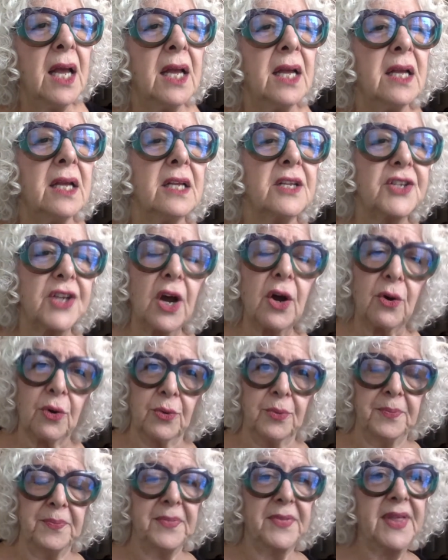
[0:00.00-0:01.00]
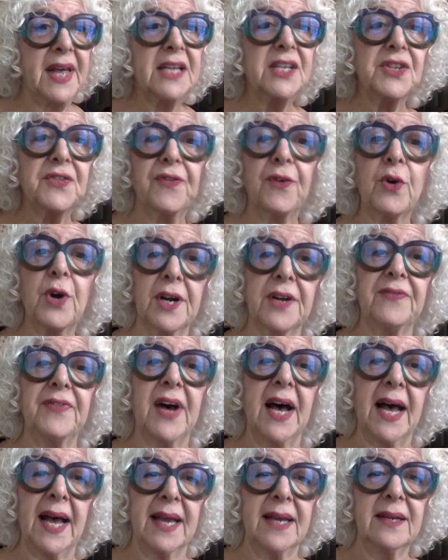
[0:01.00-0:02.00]
So, thus
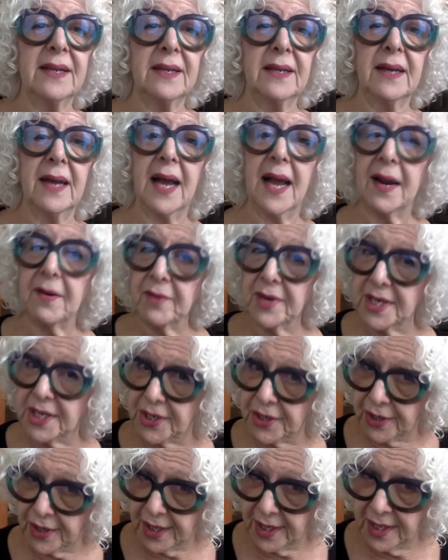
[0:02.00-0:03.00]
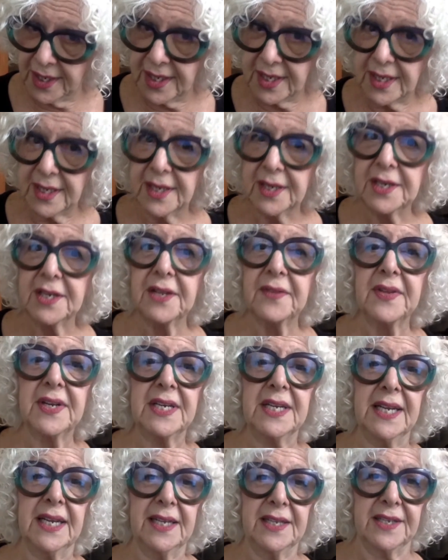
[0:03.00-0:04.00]
fortified, I returned to the
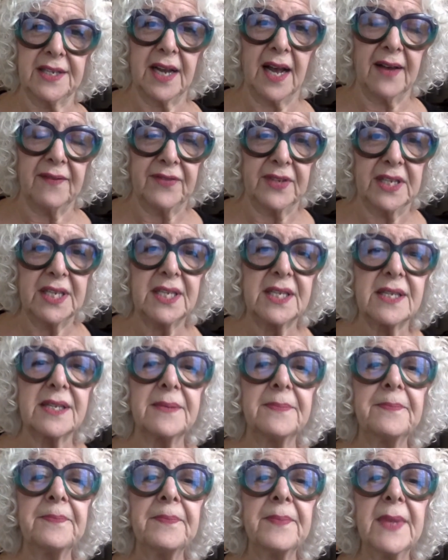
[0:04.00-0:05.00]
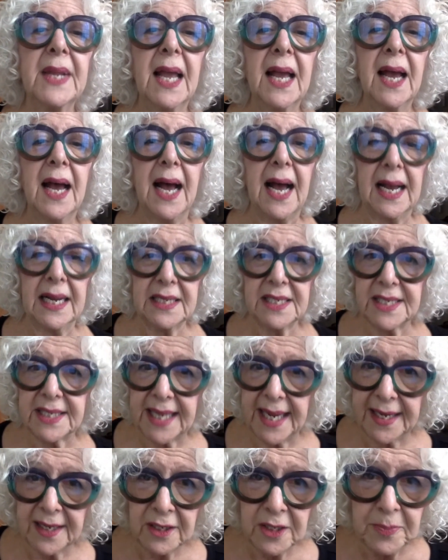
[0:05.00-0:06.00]
dean's office. I
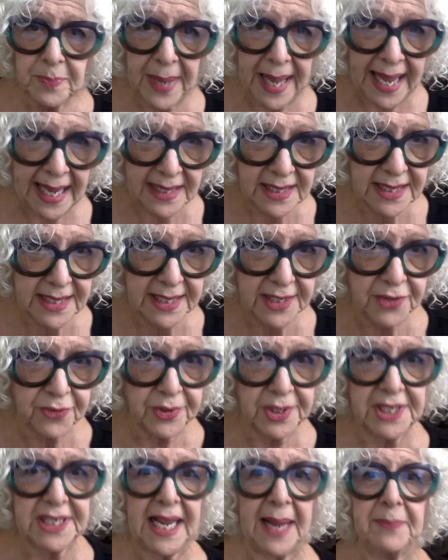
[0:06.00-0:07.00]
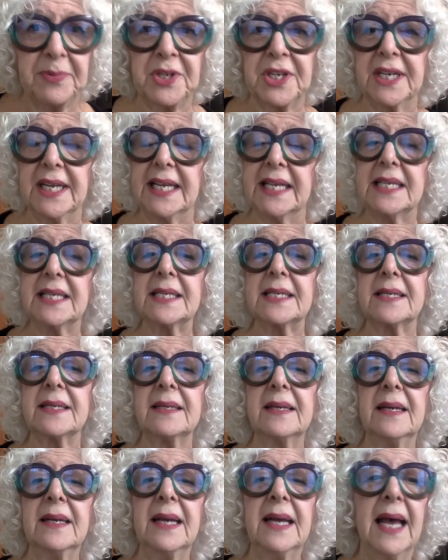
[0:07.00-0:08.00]
sailed past his receptionist
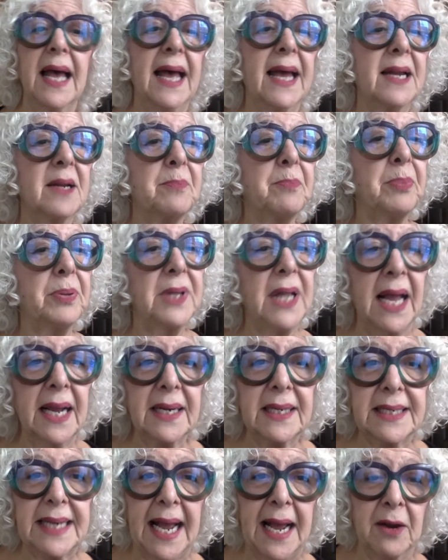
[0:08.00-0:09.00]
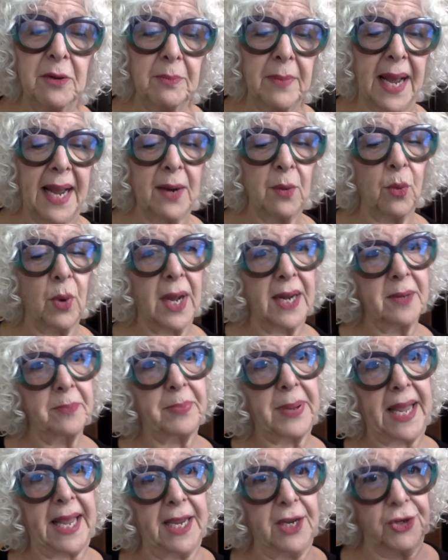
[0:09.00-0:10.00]
and plunked down my
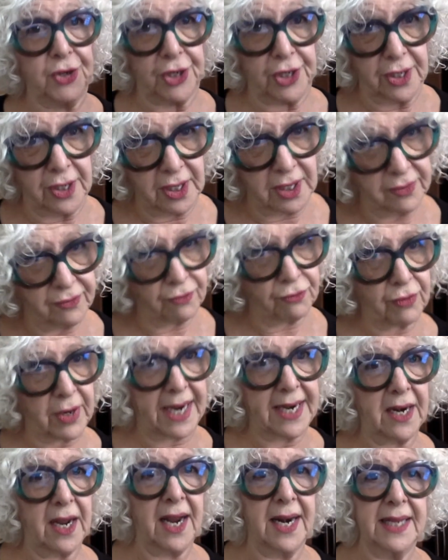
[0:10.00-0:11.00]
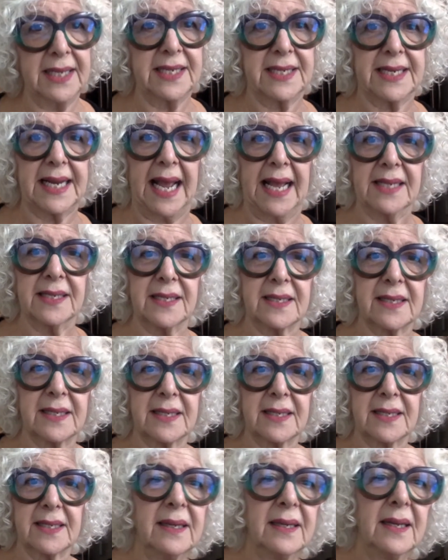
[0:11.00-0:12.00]
one-pager right on his desk,
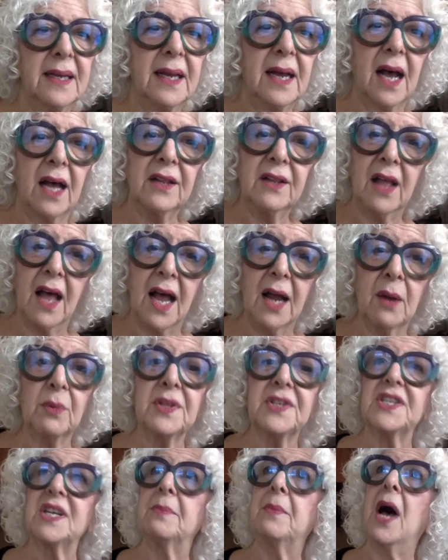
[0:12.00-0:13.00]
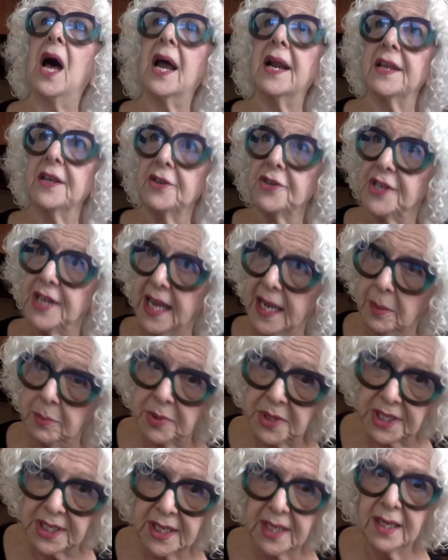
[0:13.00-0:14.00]
along with some audio tapes
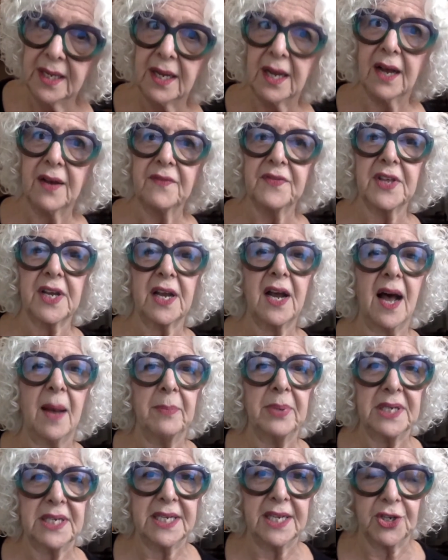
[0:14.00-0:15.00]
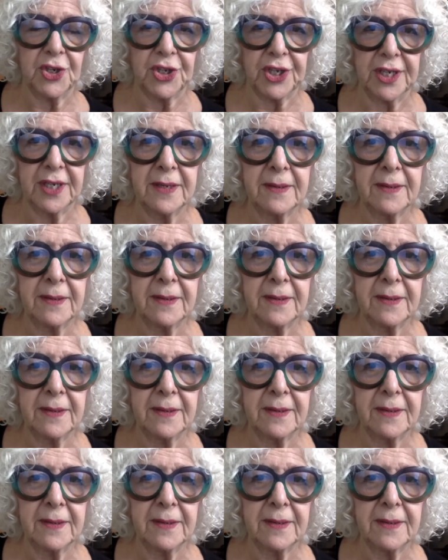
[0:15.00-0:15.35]
of the competition.